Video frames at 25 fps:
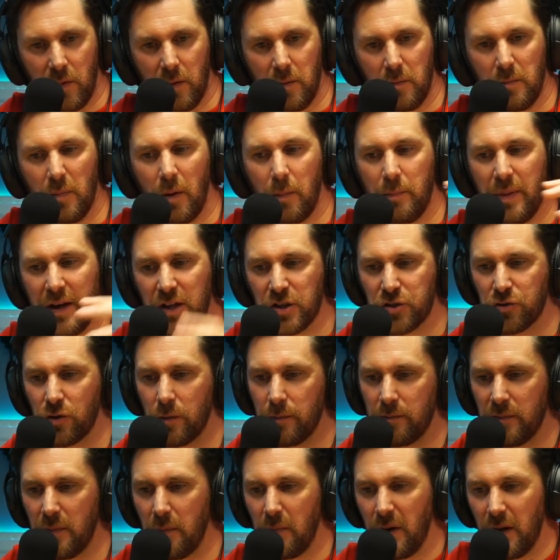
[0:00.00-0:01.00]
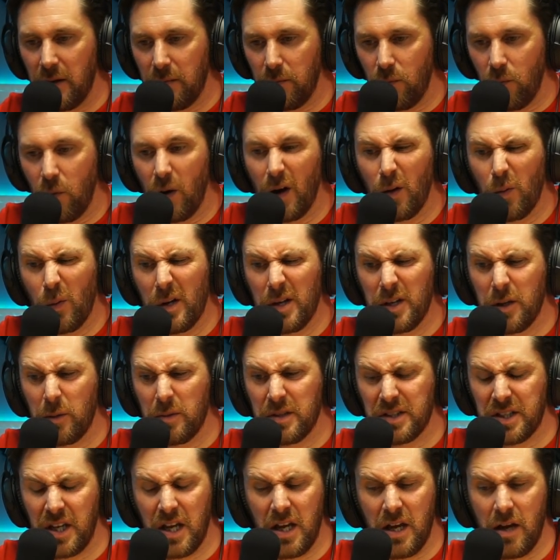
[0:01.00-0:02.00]
my bedroom, my my window
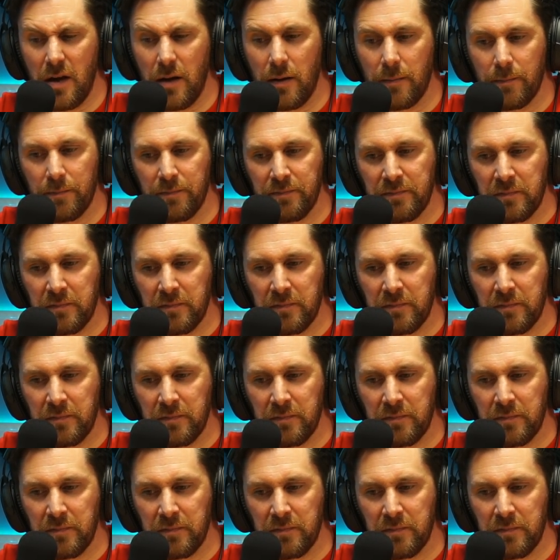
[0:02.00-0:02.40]
was here